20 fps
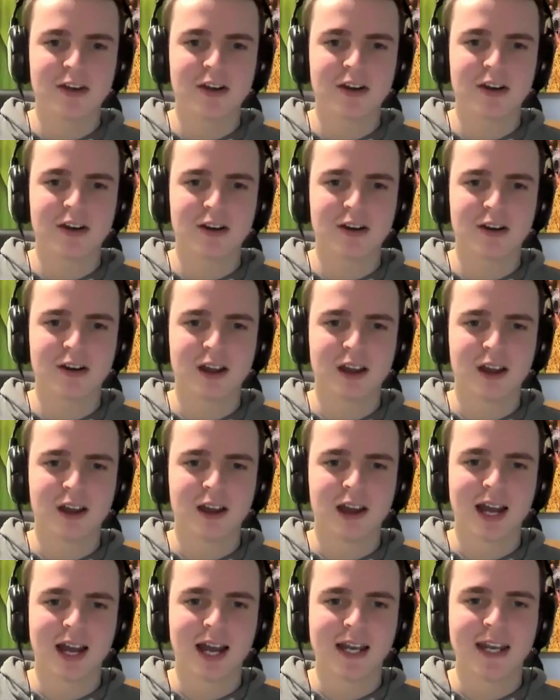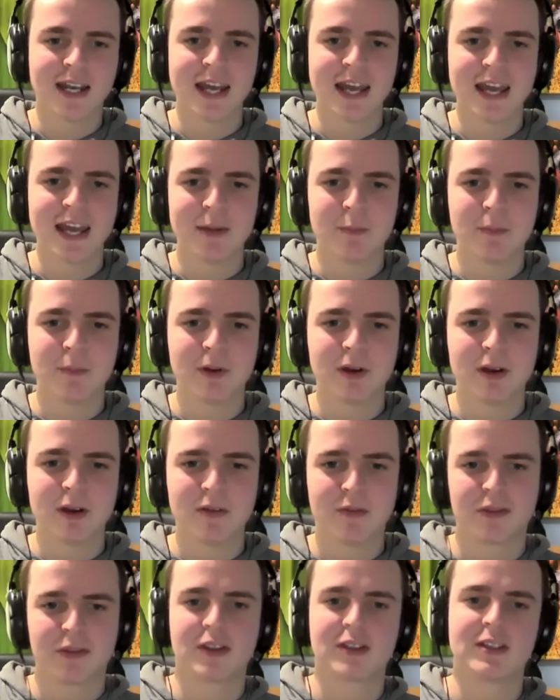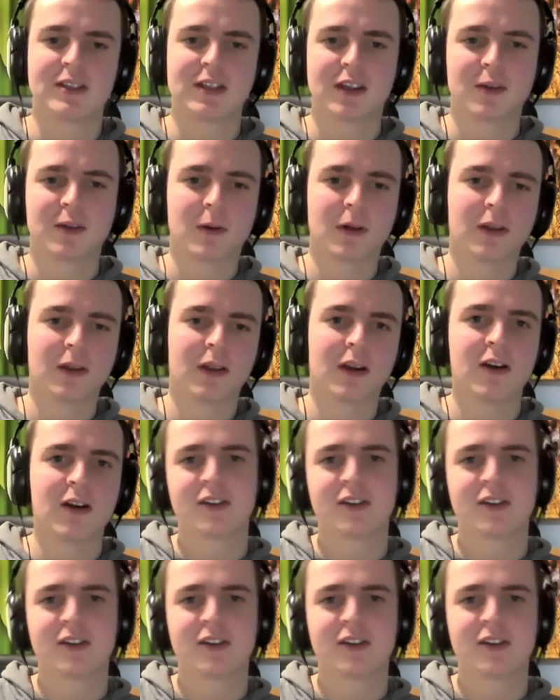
there a name for the sequel,